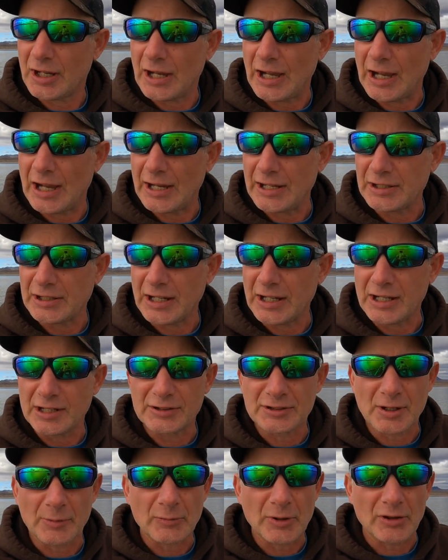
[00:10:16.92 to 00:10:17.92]
I
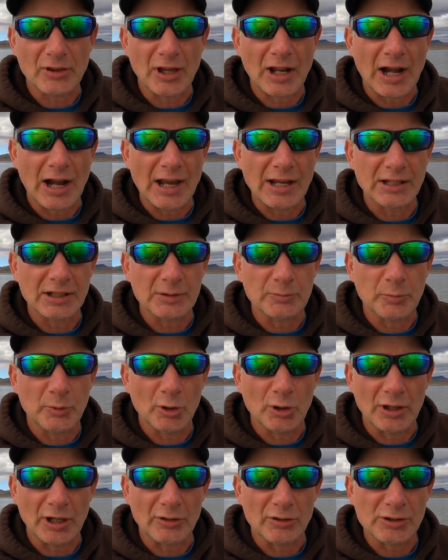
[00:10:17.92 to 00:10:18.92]
need something that I can
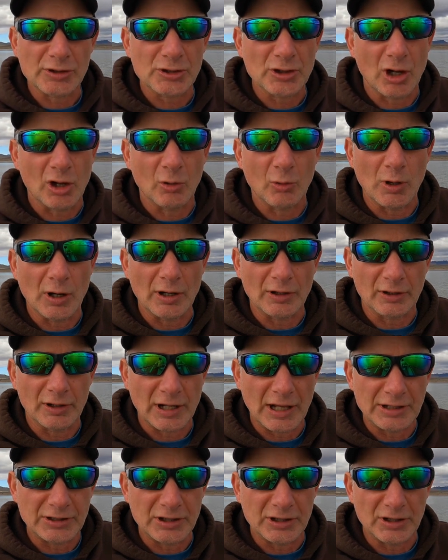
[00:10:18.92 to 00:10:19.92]
put in the salt water,
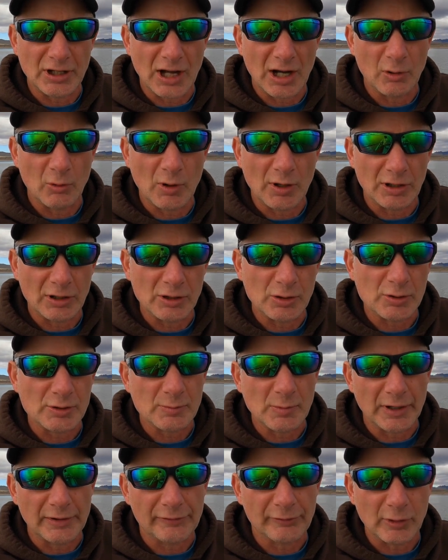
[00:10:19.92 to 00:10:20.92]
and I did not want to
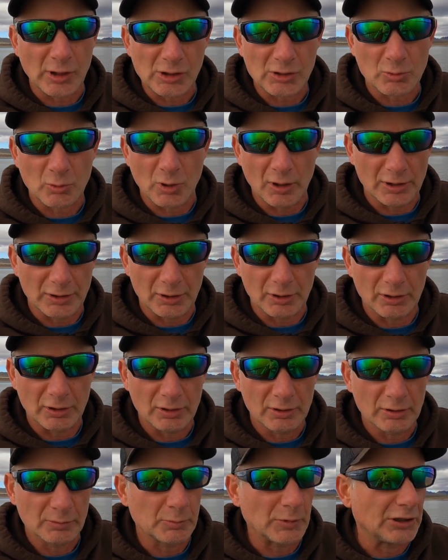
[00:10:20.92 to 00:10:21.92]
use my freshwater
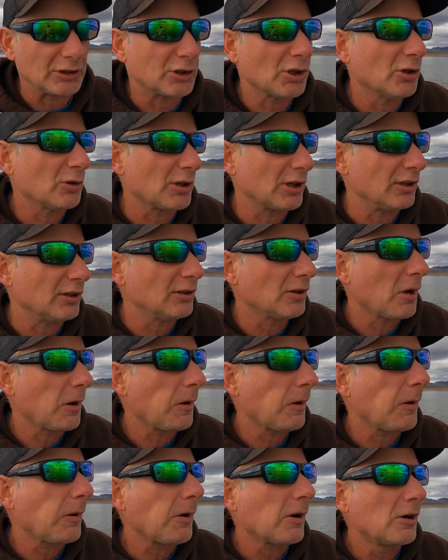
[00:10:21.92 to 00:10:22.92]
Minn Kota.
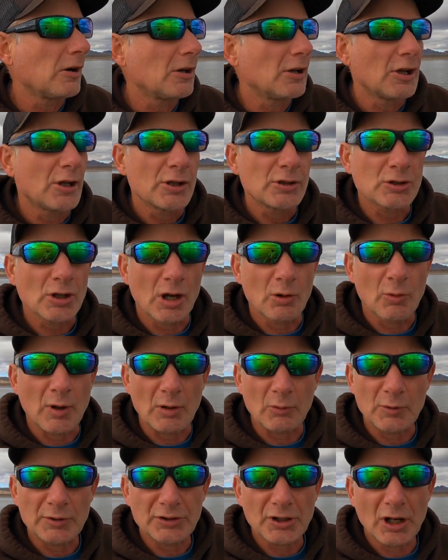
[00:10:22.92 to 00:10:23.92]
So I
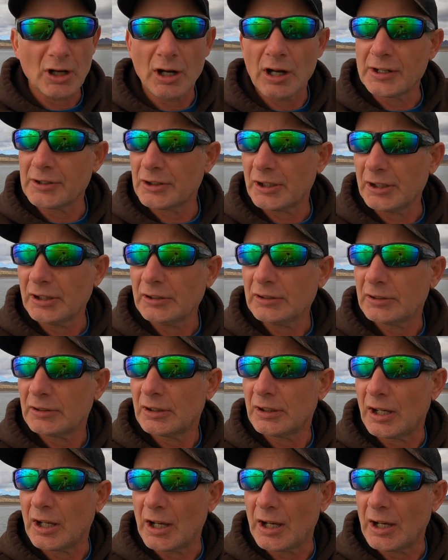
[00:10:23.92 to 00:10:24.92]
went with the Honda.
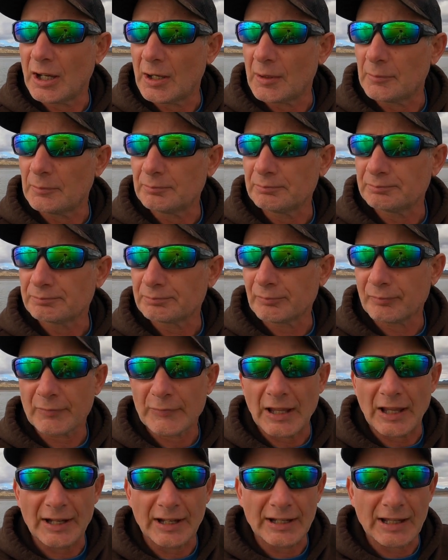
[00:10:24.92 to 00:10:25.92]

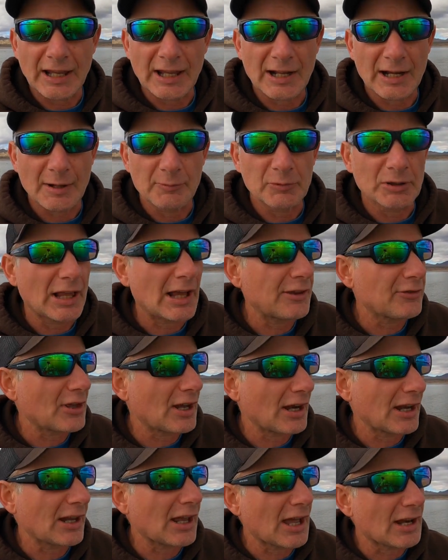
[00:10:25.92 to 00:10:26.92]
And again, I'm glad
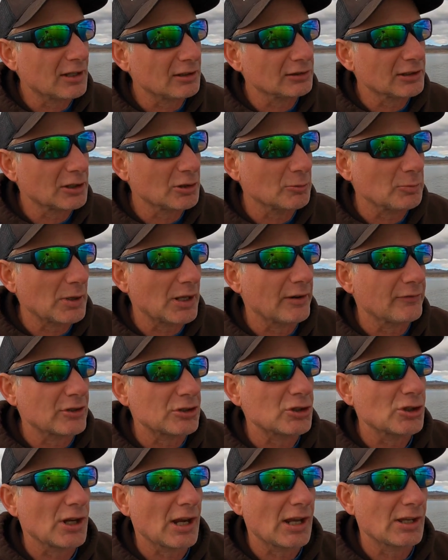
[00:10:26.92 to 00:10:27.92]
that I got a little bit of
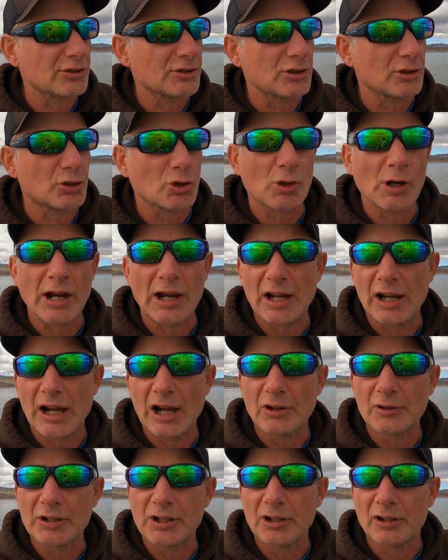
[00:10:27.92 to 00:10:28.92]
a chance to try it
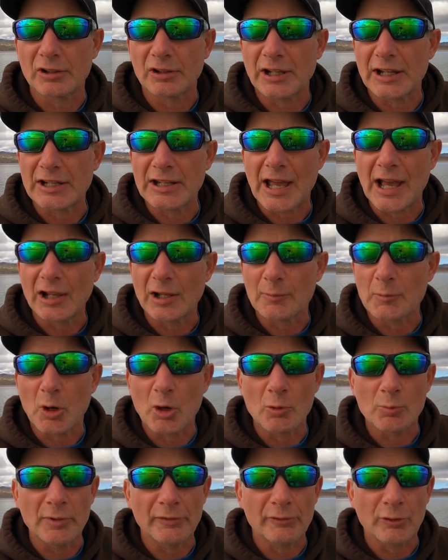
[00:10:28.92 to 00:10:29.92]
out here in Lake
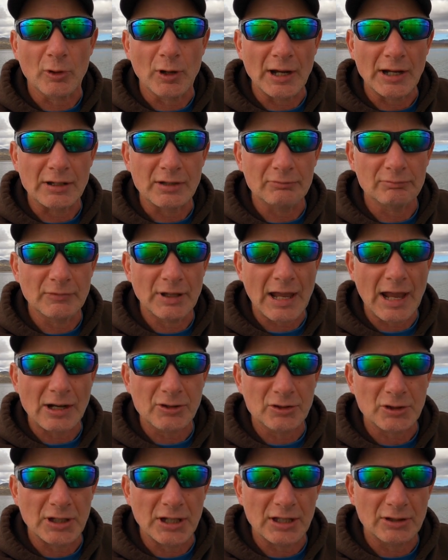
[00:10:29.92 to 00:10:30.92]
Alamo before I
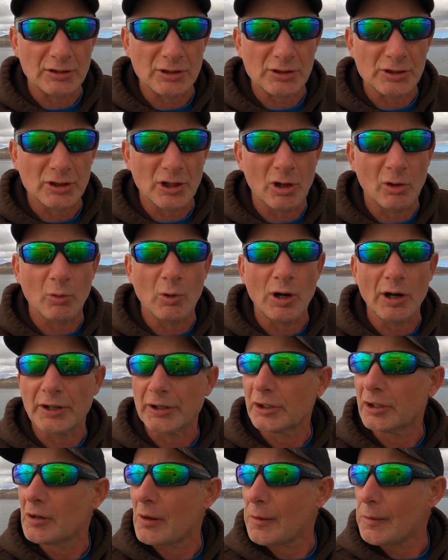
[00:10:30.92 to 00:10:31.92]
actually hit the
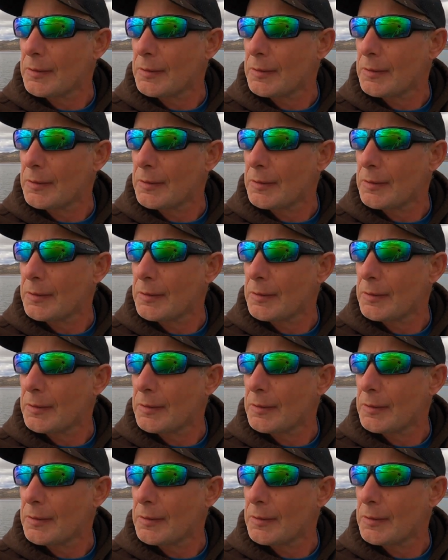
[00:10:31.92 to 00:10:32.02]
saltwater.